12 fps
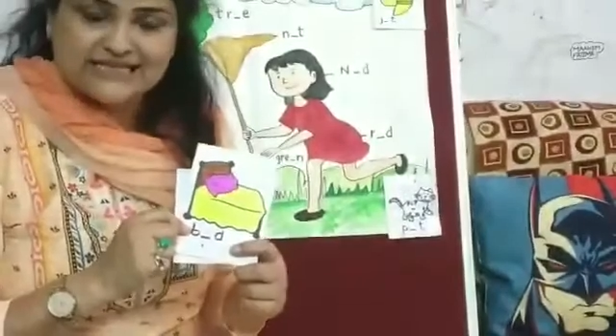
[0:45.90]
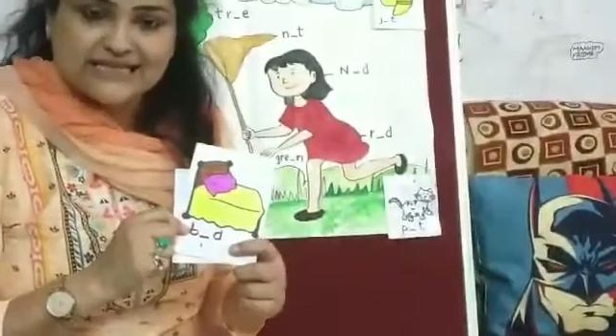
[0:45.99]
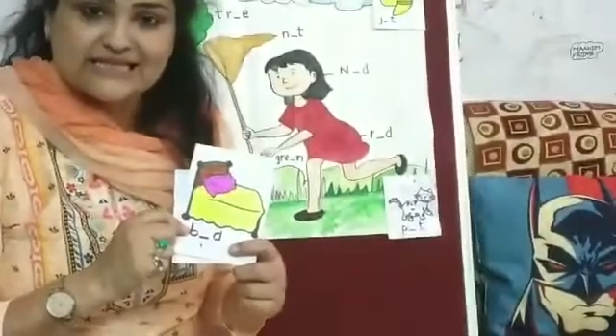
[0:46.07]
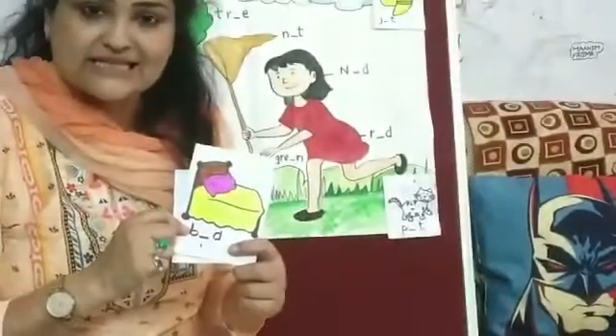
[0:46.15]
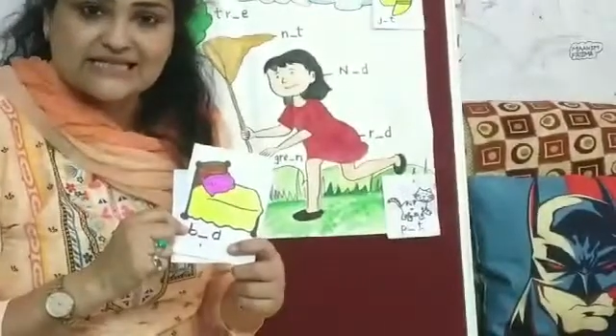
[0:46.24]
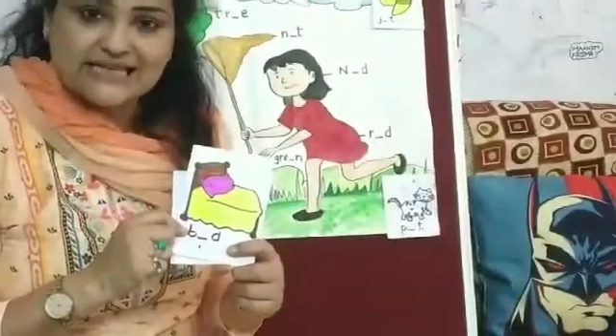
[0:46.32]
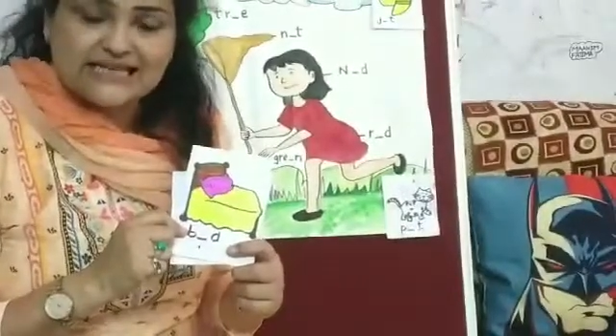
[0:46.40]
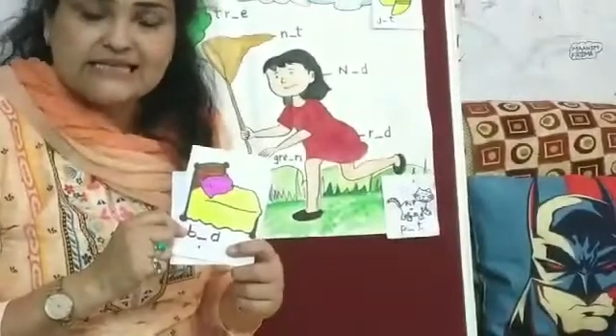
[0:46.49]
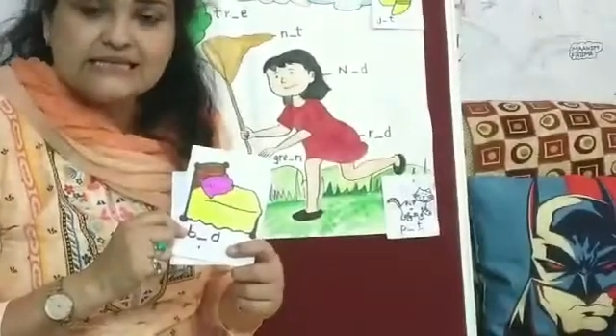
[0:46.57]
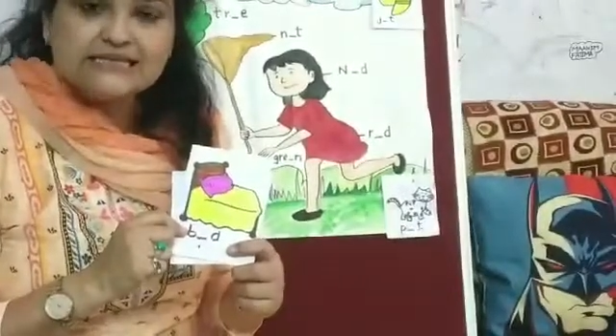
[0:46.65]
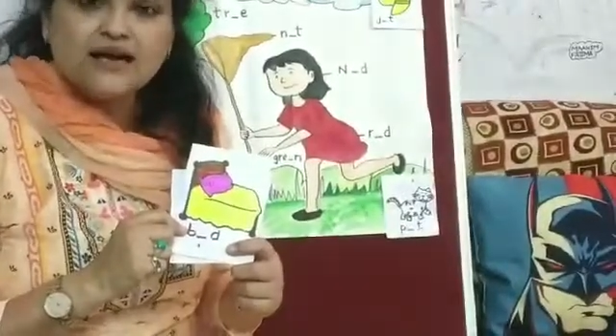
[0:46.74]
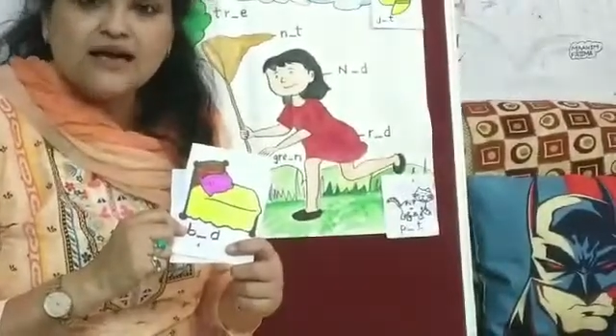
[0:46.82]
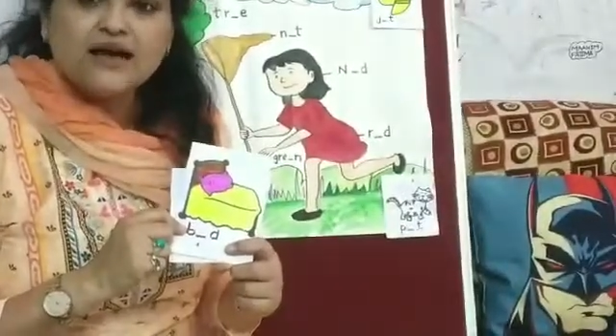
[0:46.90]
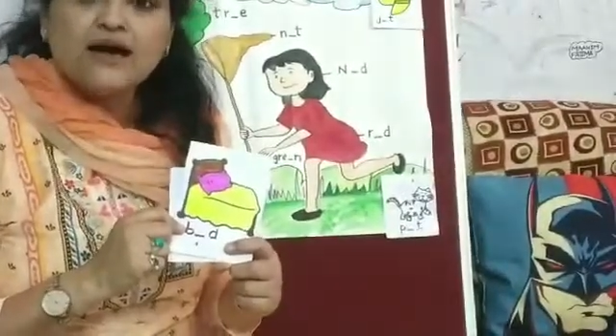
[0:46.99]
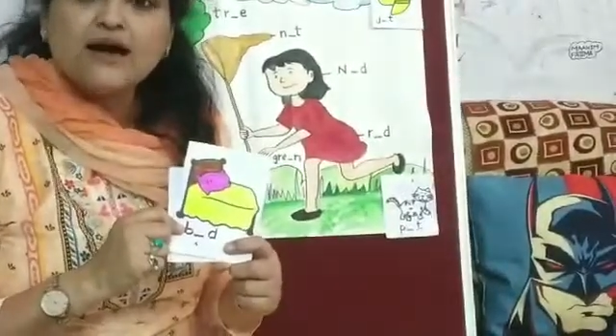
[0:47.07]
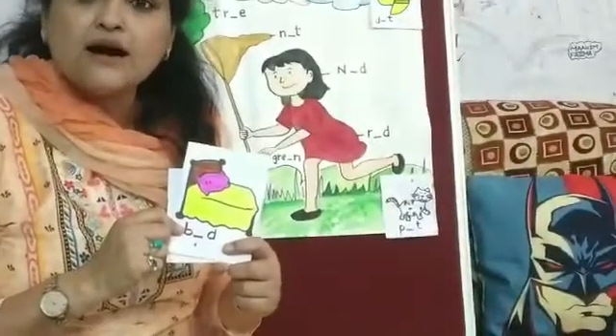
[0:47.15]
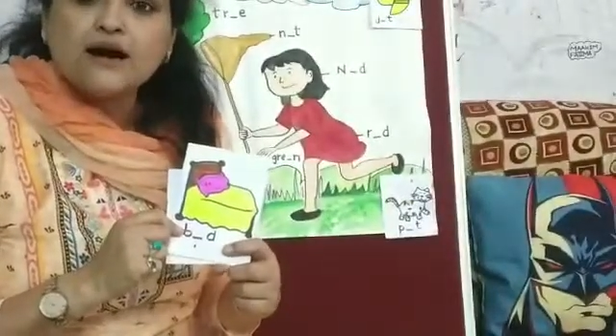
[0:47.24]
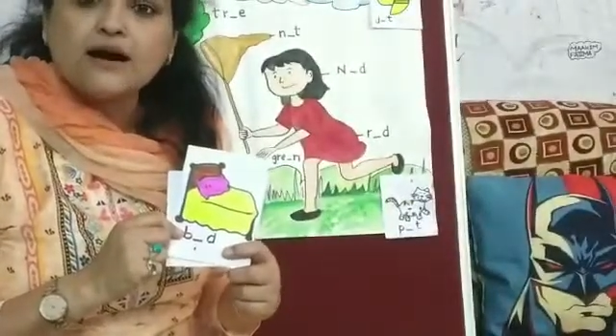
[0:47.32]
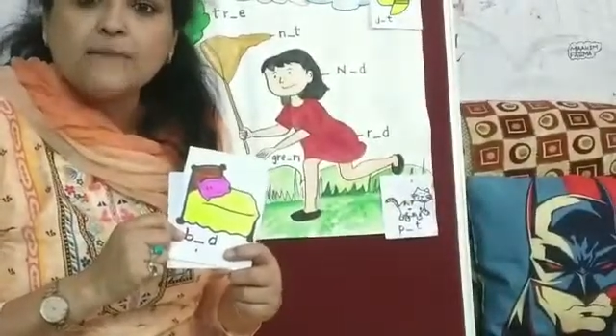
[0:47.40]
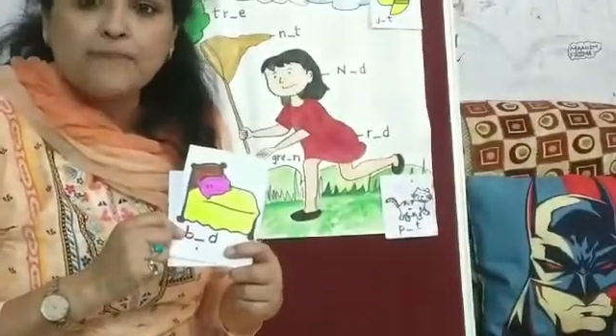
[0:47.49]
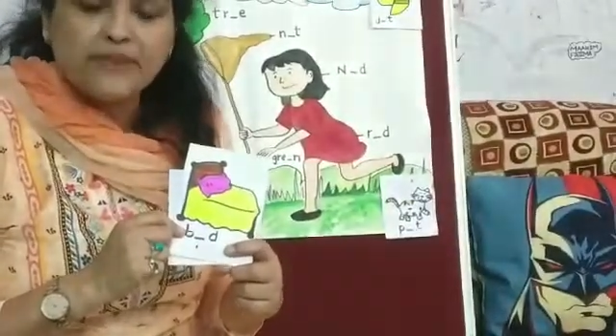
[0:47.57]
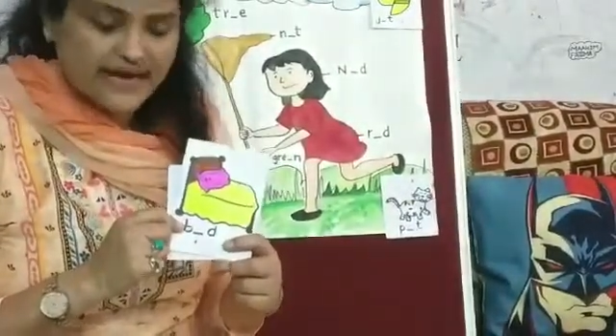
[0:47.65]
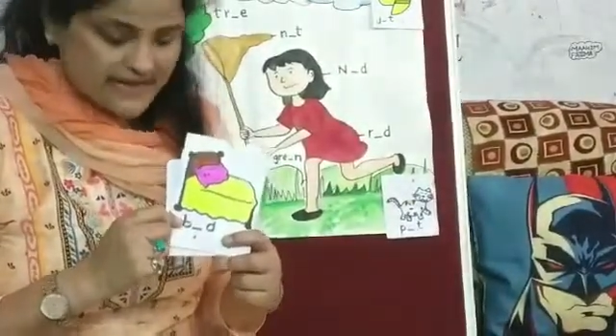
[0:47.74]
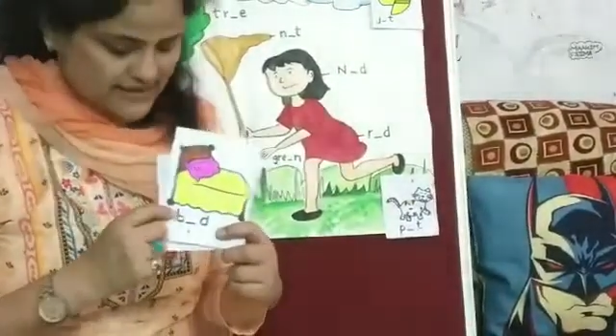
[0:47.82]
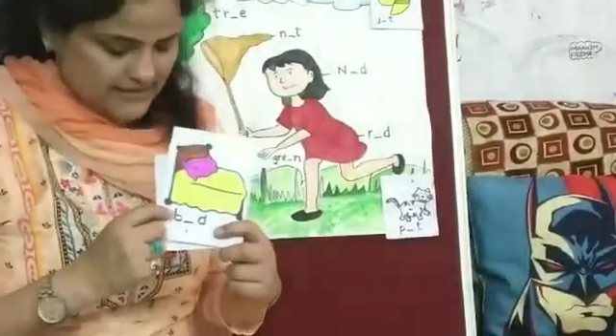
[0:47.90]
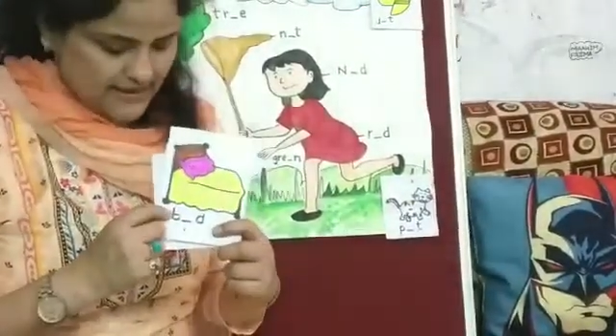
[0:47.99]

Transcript: this is a bed.